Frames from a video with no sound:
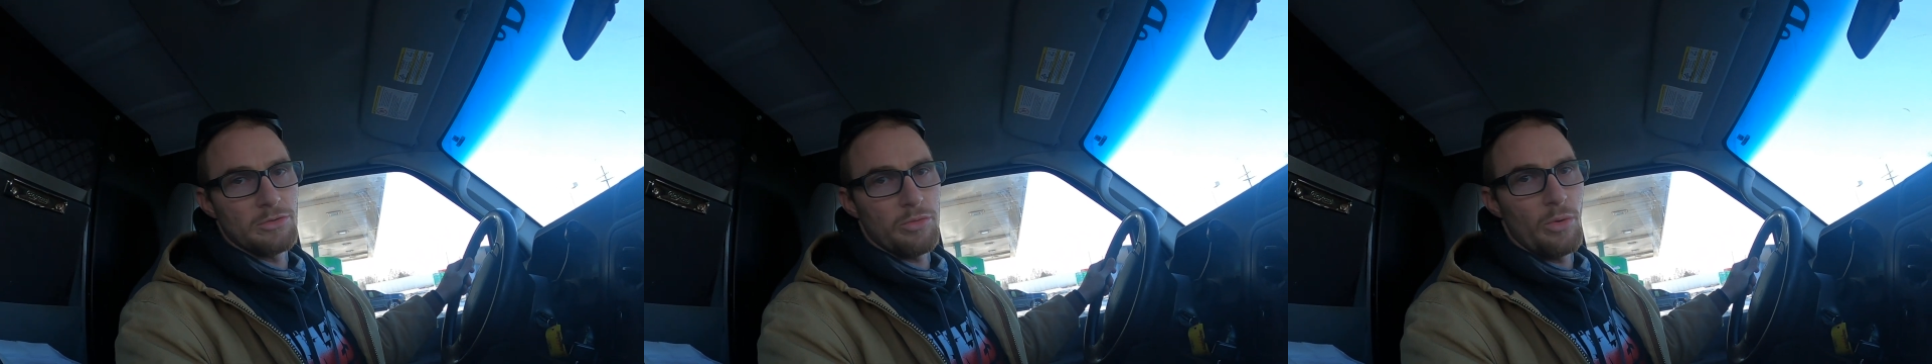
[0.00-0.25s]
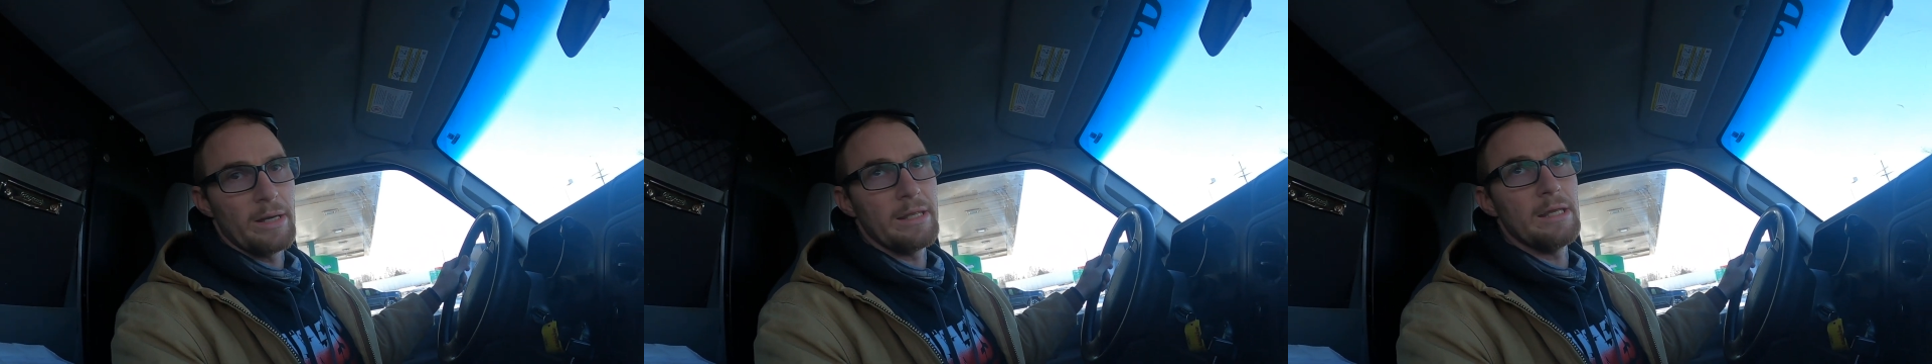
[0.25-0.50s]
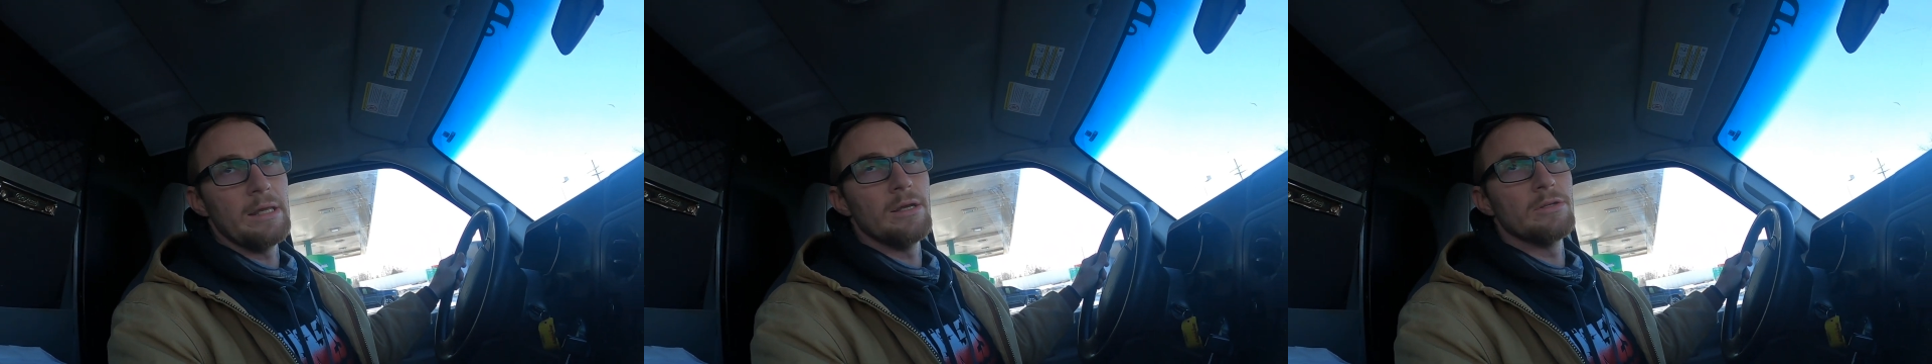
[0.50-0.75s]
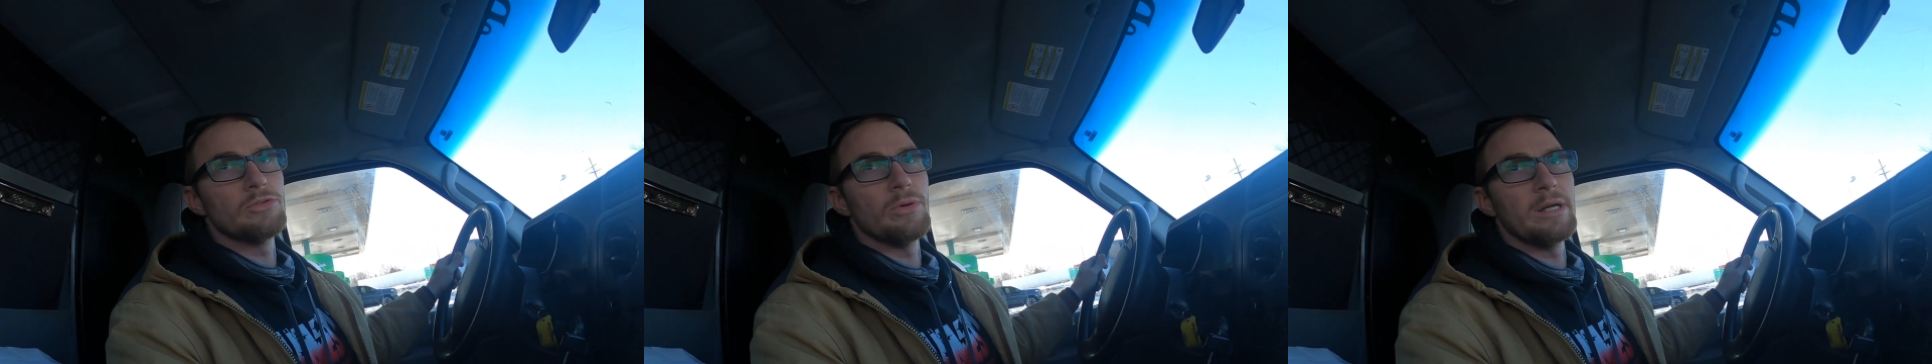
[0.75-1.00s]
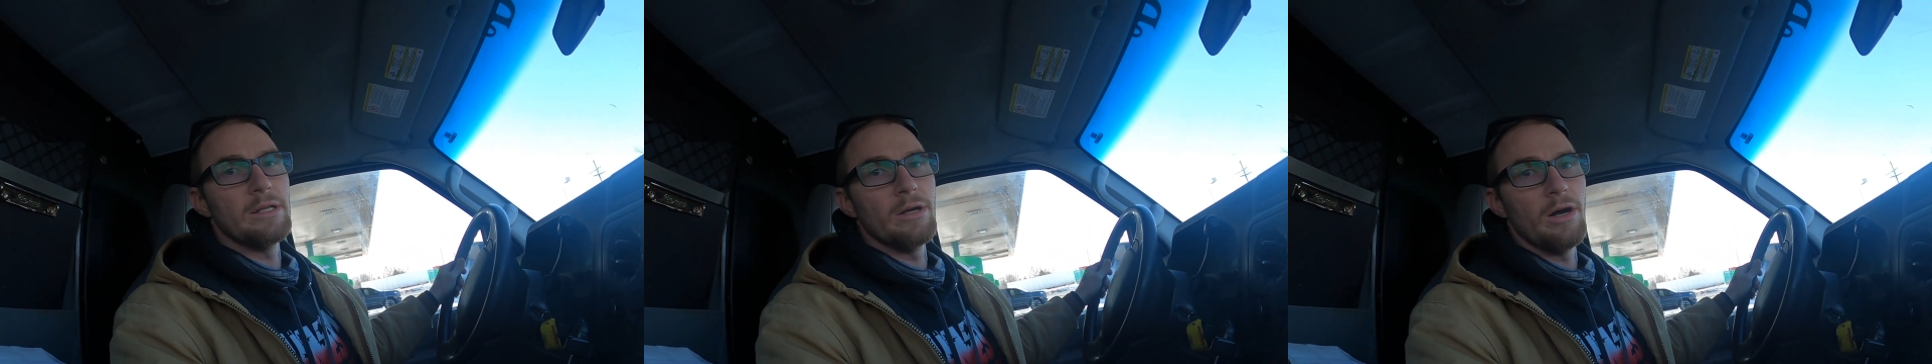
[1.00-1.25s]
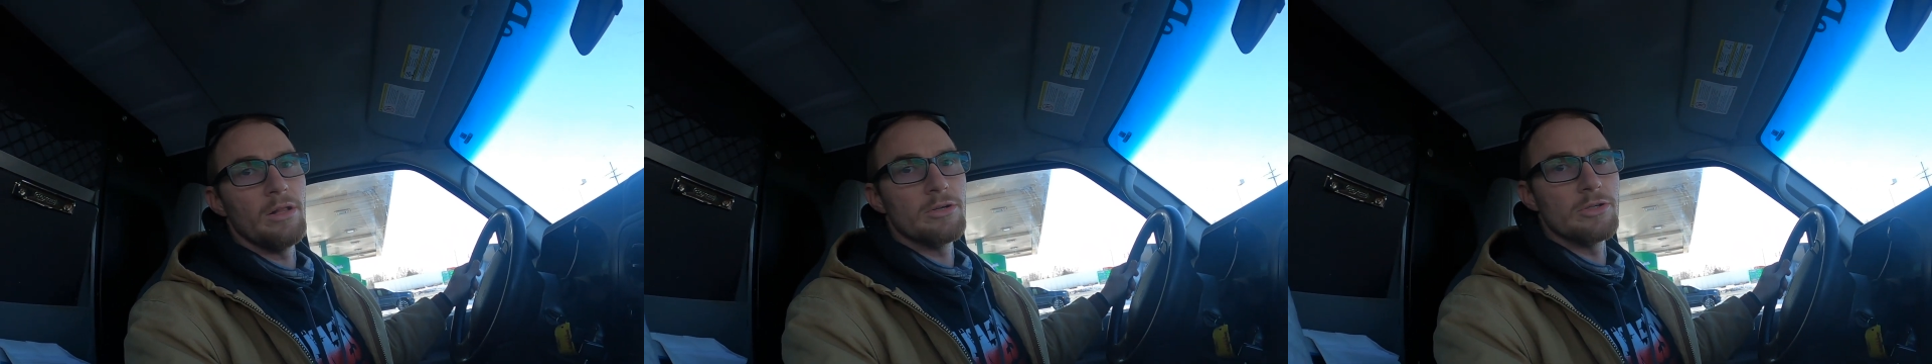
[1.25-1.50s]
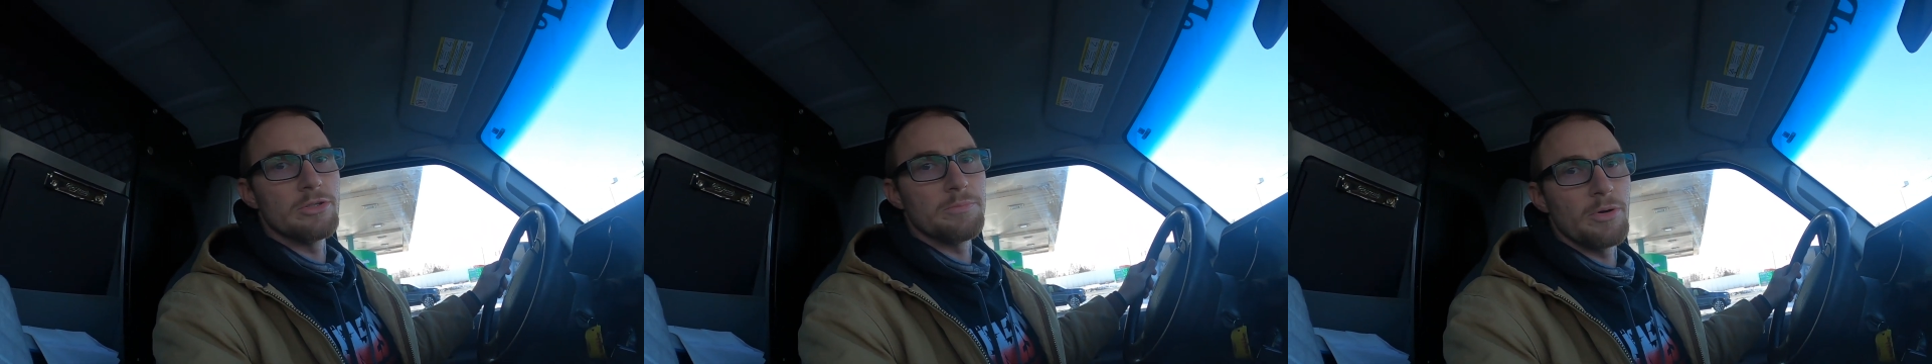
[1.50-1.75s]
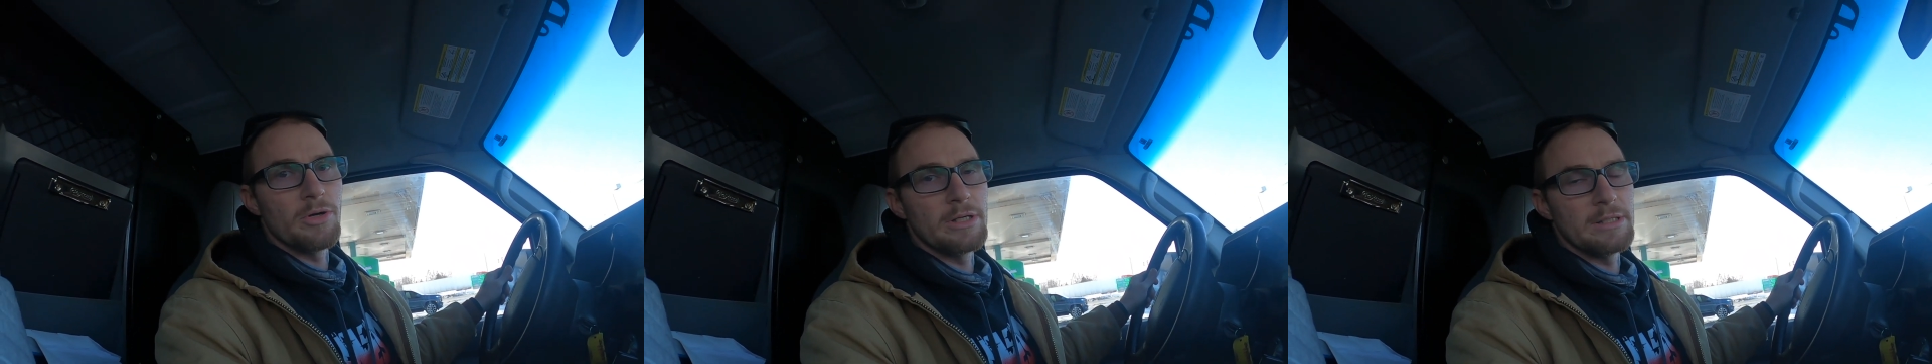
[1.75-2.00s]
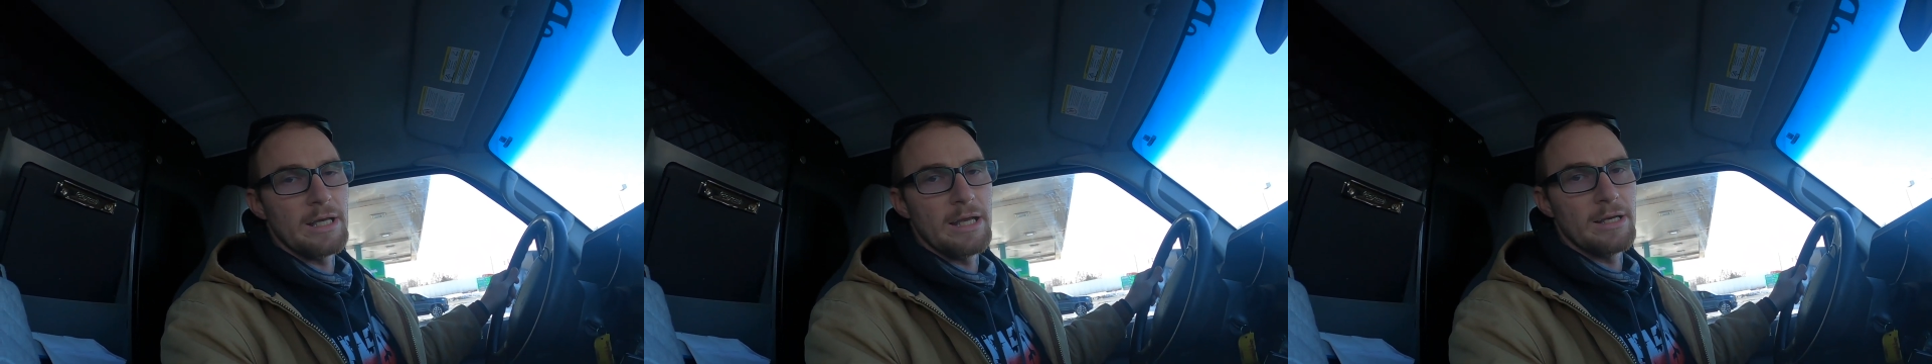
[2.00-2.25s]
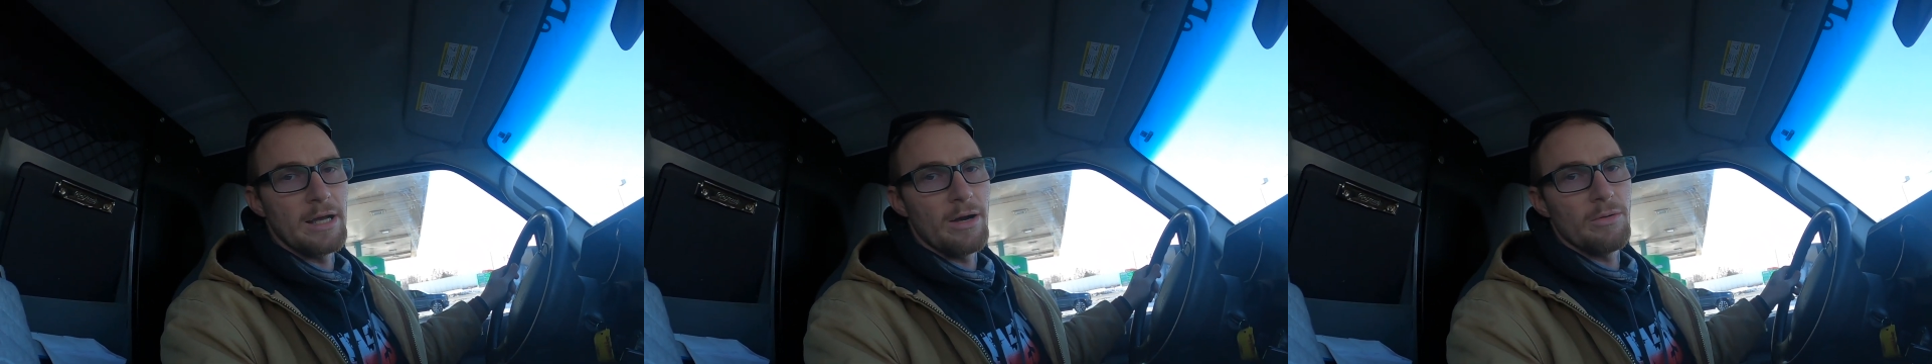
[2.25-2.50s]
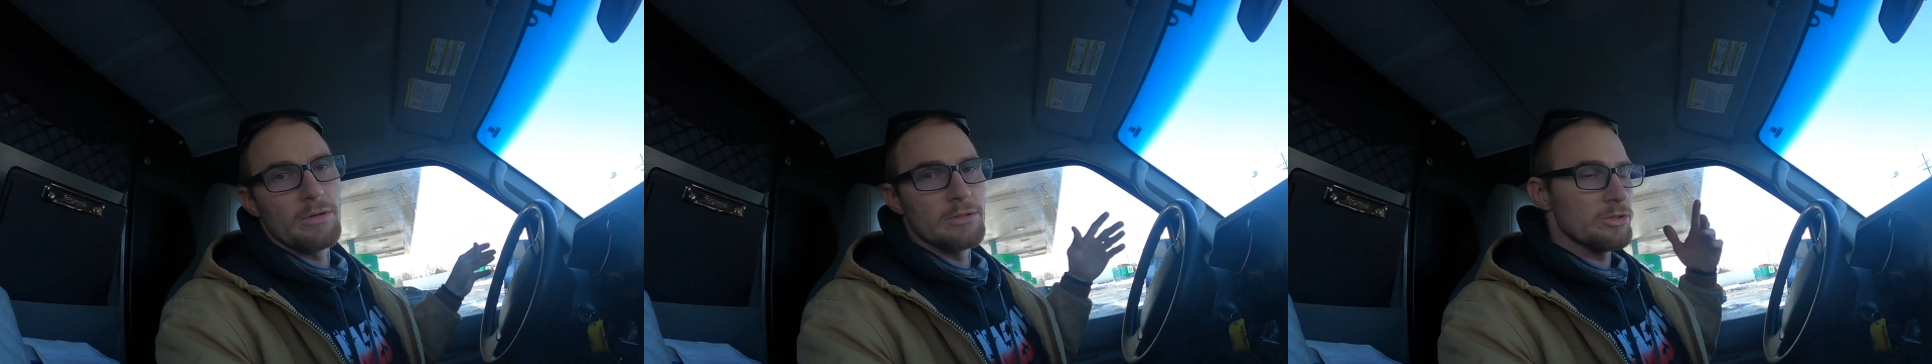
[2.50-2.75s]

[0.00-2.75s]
$20 per detained hour.